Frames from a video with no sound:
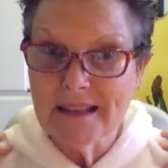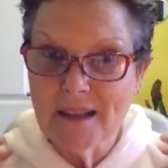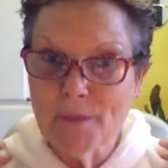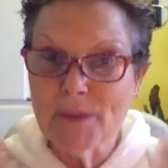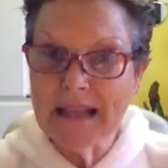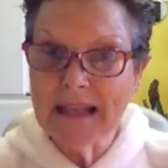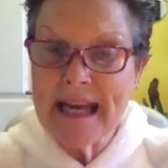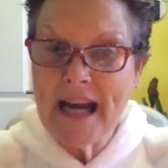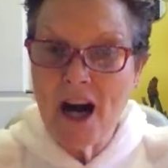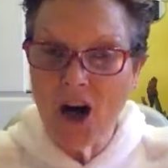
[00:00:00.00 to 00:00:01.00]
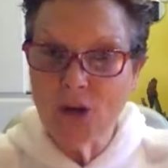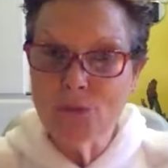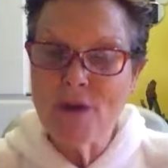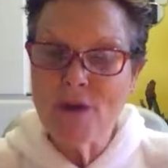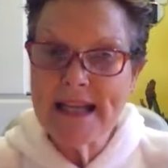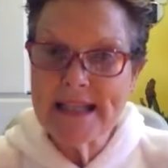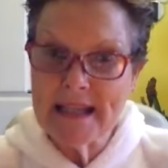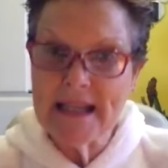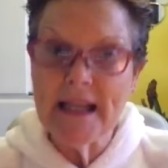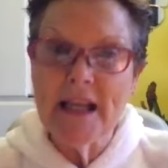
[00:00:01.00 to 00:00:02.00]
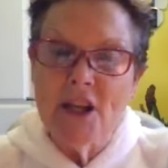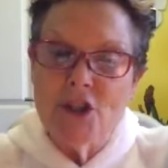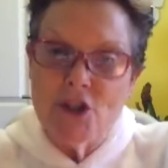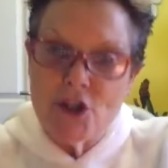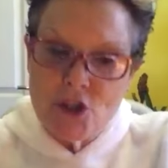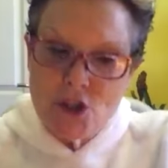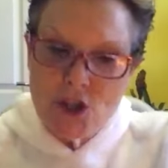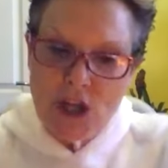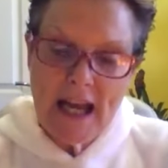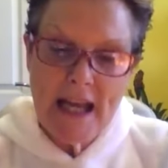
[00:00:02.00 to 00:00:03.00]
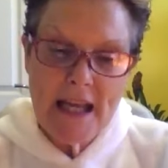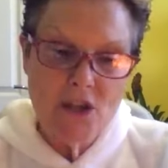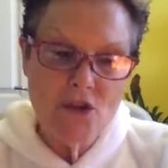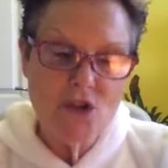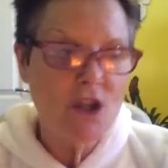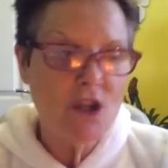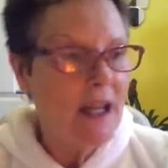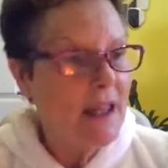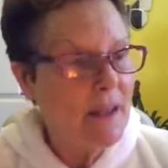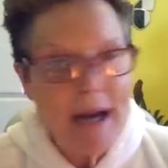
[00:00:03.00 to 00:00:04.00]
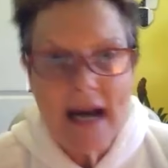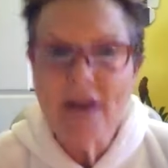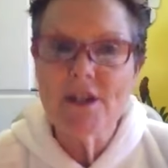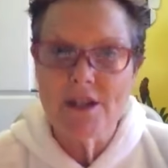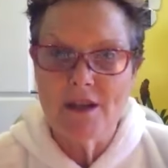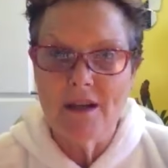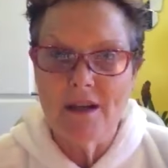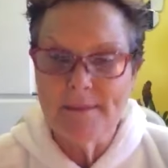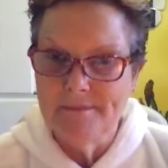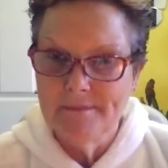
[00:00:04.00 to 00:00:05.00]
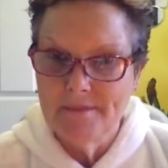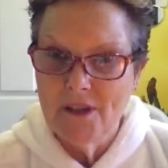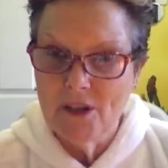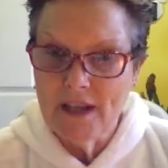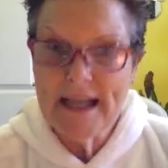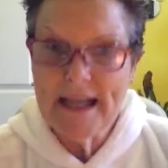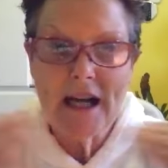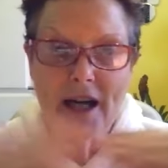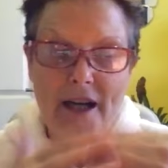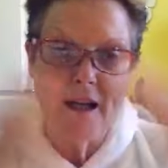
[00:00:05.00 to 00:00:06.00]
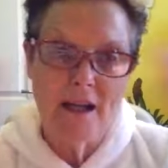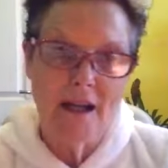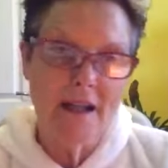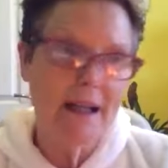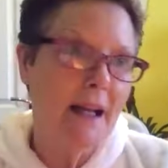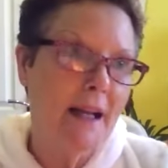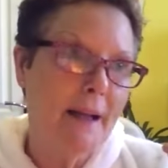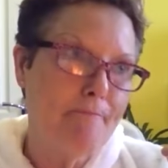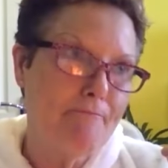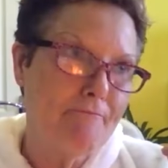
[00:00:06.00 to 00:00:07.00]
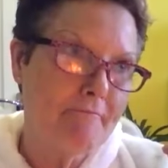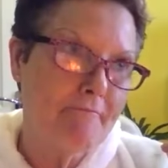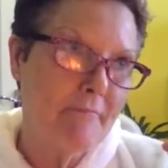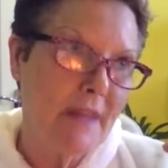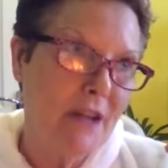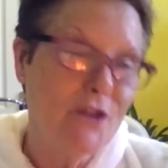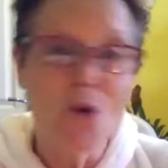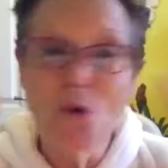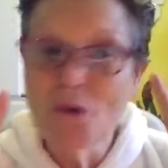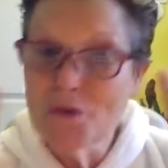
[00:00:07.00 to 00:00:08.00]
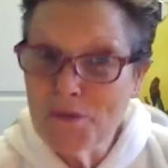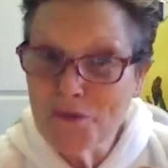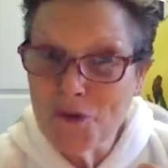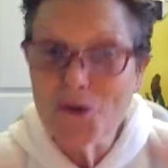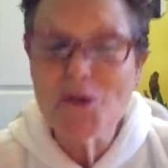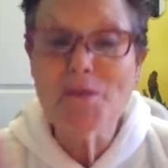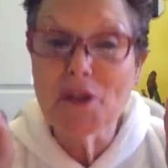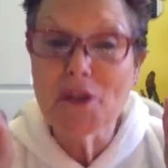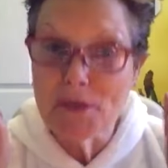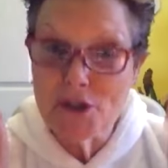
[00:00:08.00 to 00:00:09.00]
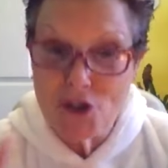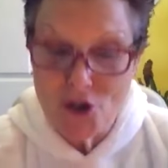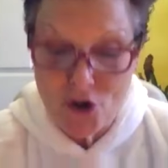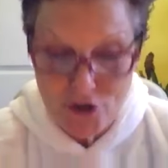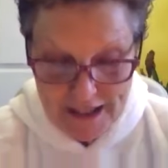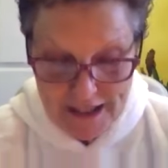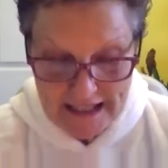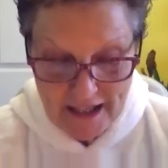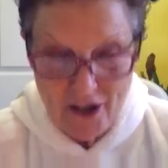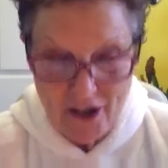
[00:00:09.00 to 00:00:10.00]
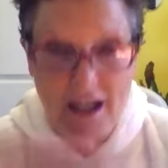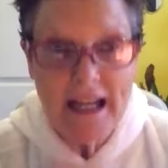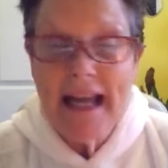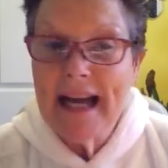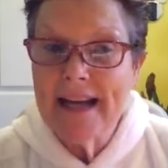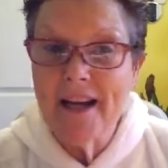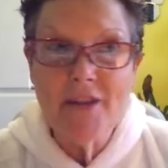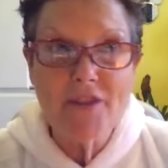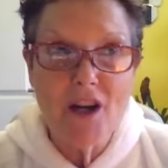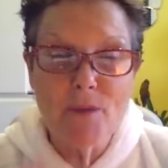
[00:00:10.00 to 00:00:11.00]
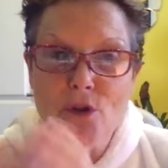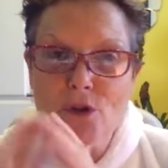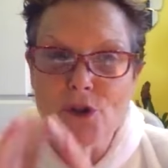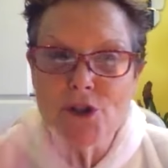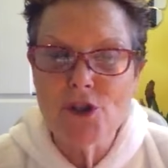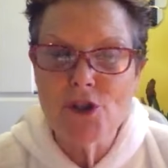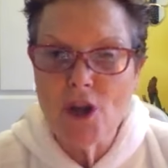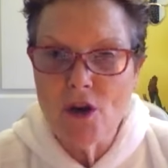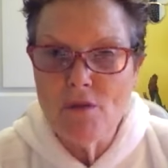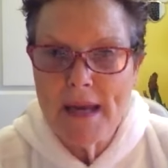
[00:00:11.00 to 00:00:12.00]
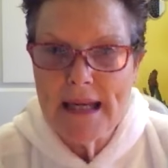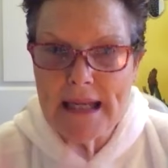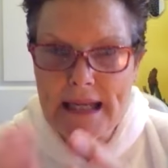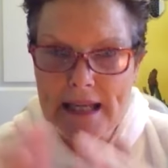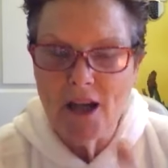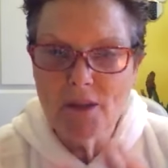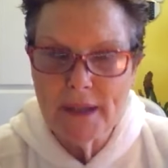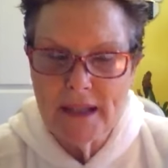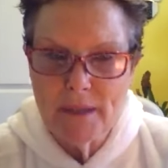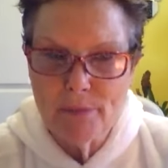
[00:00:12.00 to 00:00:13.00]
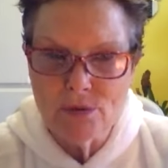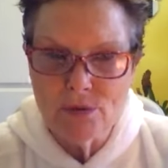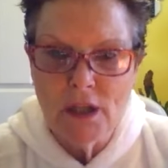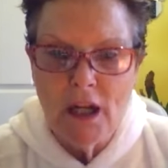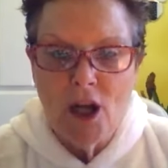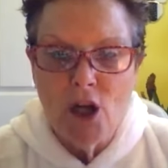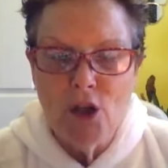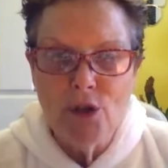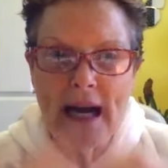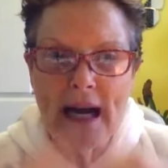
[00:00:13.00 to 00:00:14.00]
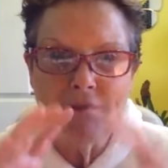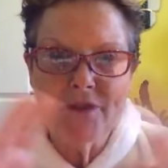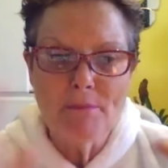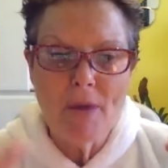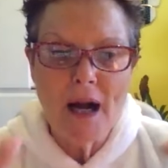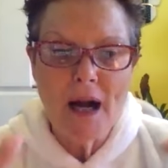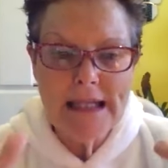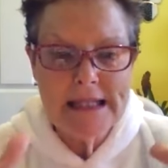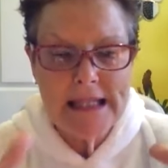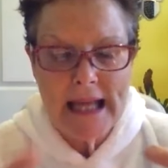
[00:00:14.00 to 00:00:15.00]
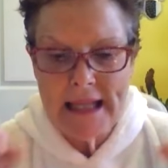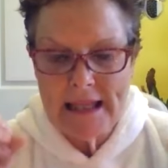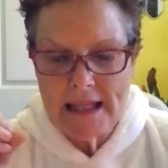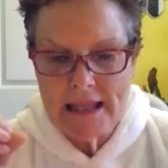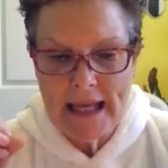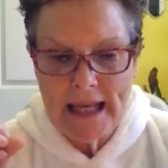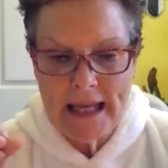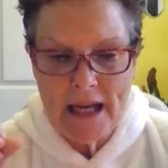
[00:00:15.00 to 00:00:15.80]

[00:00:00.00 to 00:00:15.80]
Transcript: but they are ready to change the paradigm. Okay, and not all of them, of course, but the majority are. And I've come across so many young people who have the mindset that they